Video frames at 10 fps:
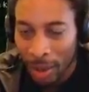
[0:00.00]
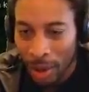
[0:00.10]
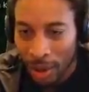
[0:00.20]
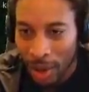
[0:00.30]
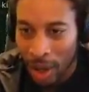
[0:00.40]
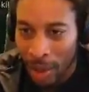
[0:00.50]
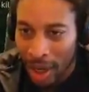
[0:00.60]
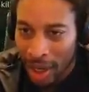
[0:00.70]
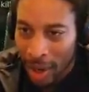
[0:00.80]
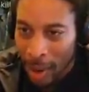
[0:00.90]
going the wrong
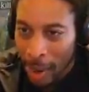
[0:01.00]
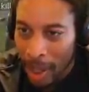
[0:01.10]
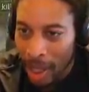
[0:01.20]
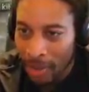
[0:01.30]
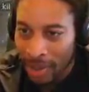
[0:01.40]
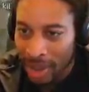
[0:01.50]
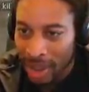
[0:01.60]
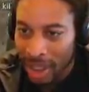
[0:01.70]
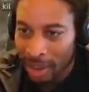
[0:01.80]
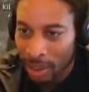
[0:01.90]
way. Ever
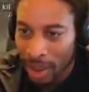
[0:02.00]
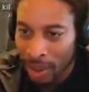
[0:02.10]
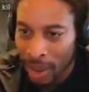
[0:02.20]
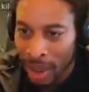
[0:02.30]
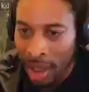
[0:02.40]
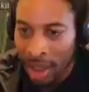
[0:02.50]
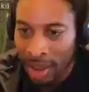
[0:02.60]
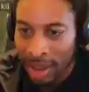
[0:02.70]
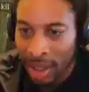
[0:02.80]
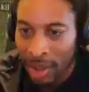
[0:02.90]
since we
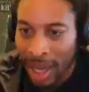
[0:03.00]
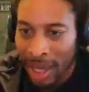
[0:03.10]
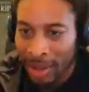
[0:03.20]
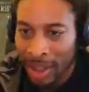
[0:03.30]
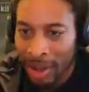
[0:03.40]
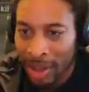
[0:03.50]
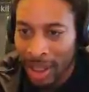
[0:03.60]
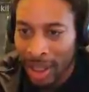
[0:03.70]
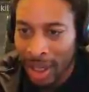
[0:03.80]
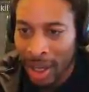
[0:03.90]
was on, I dreamed
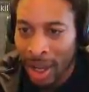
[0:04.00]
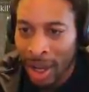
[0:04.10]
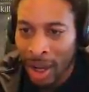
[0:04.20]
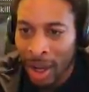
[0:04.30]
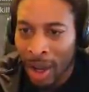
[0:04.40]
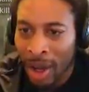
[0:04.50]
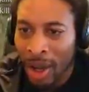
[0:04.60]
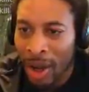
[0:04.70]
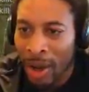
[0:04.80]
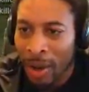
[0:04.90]
it
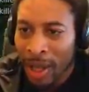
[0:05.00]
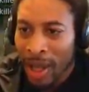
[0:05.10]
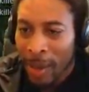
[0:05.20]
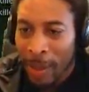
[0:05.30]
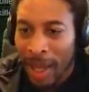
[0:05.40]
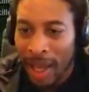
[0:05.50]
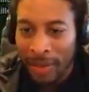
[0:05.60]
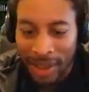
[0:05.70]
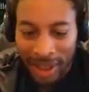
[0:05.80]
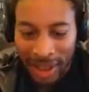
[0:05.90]
all.
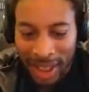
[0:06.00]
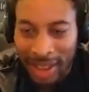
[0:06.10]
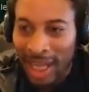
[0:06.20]
Ever since